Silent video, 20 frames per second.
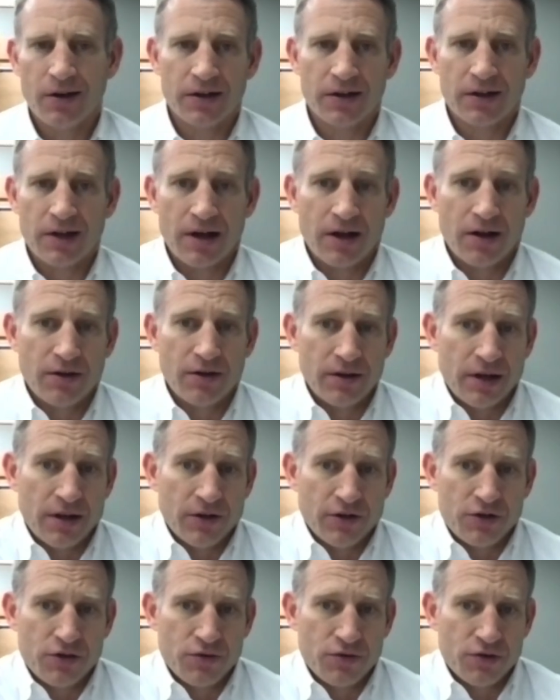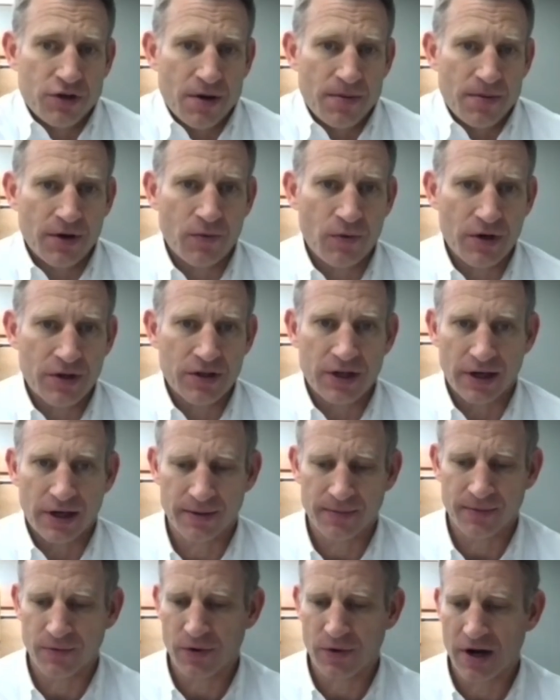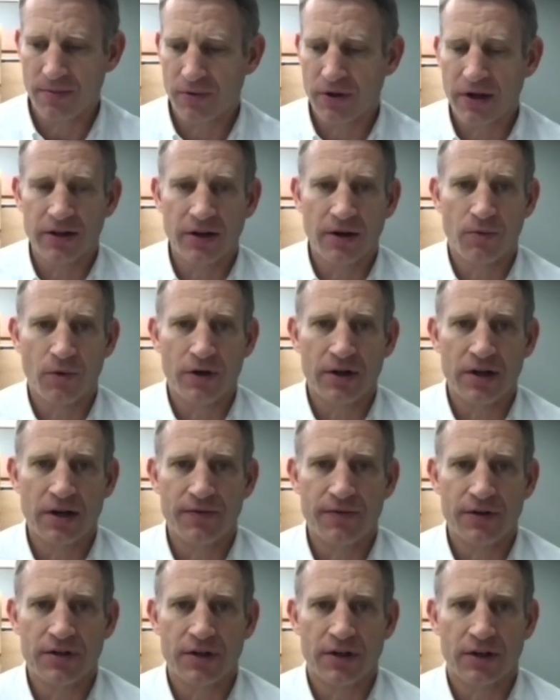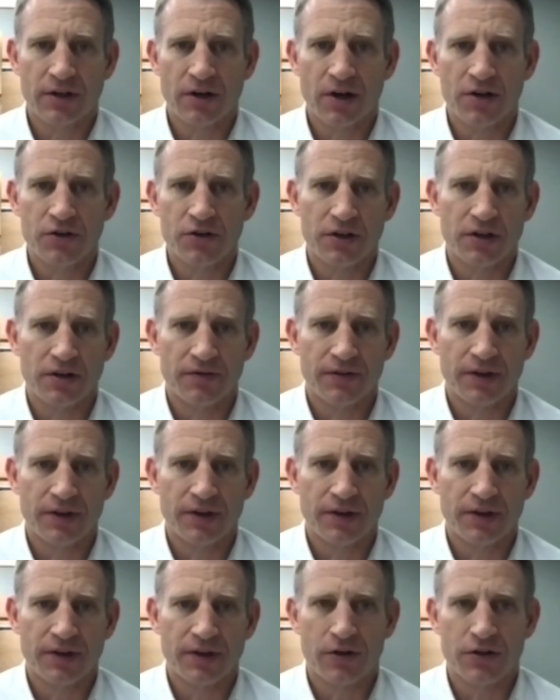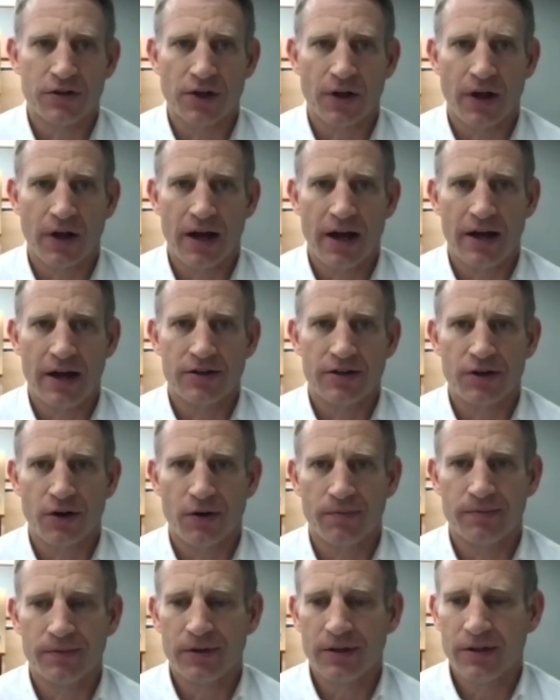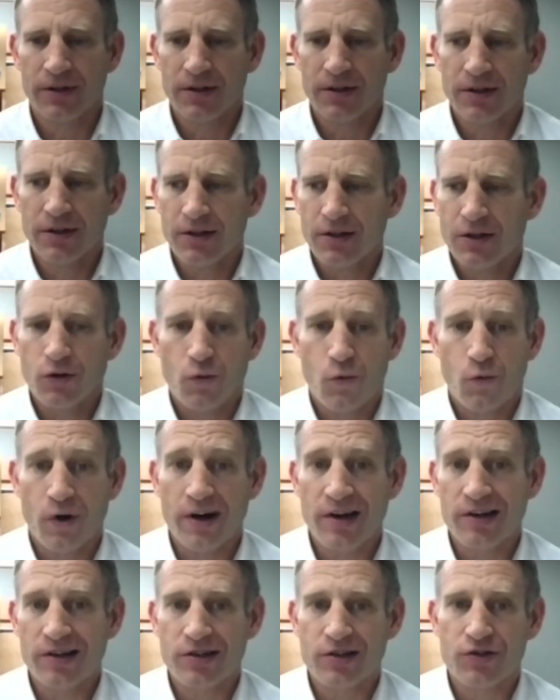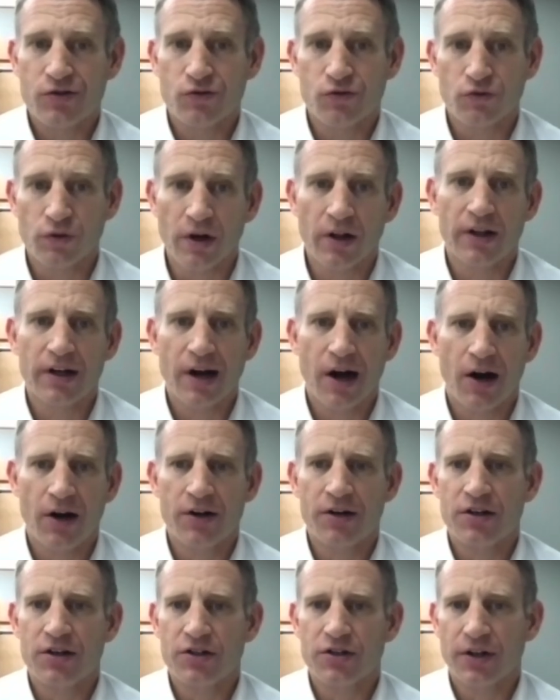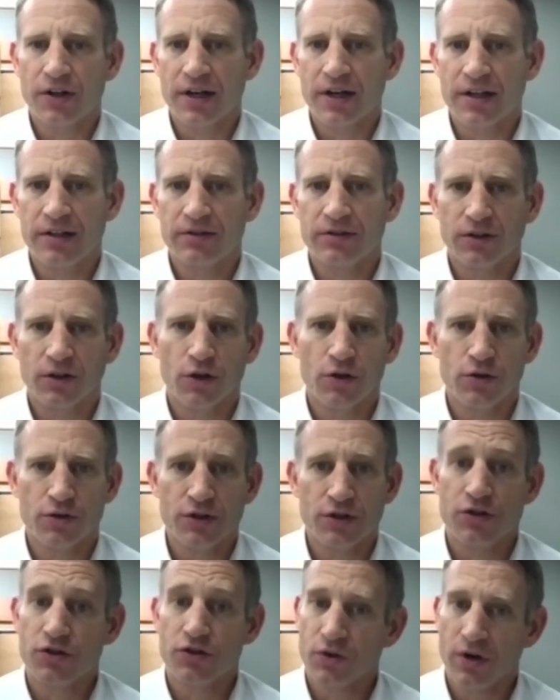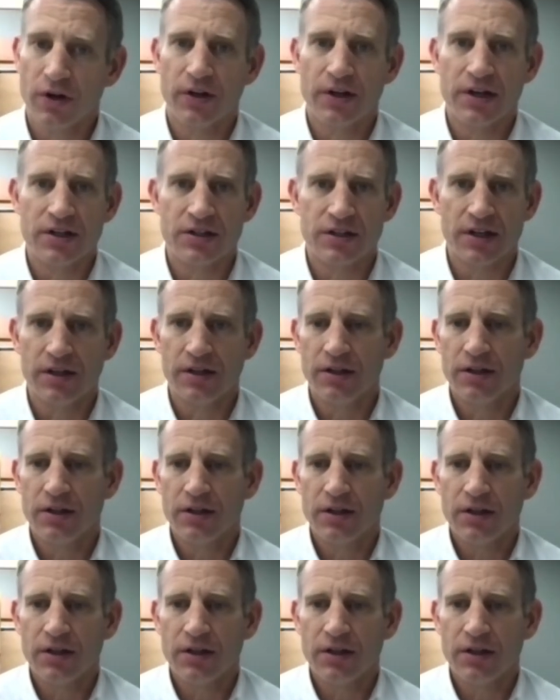Like LSU's coming in Wednesday. I mean, we got to play the number one defense in the country if that's where they're still at. So winning's really hard in this league. Losing's real easy.